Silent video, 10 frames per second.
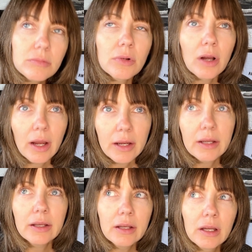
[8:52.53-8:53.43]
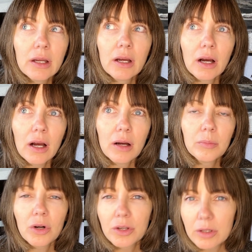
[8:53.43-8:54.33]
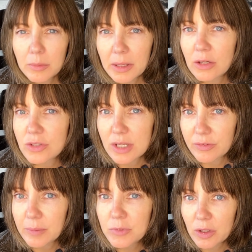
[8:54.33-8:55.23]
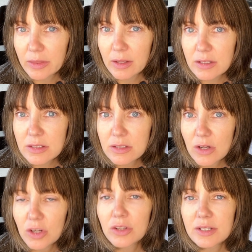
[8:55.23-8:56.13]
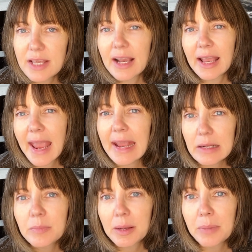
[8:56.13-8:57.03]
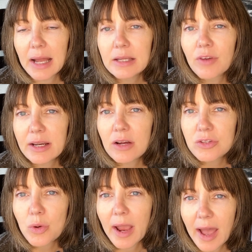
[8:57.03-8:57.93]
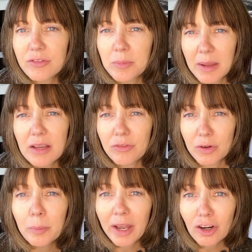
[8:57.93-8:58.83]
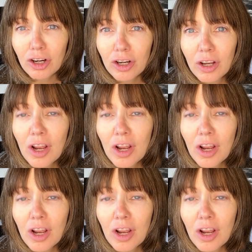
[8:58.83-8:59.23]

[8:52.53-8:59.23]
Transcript: Okay. Um, are you going to beat yourself up during this? Are you going to say, I hate my body right now, so I have to make it feel better?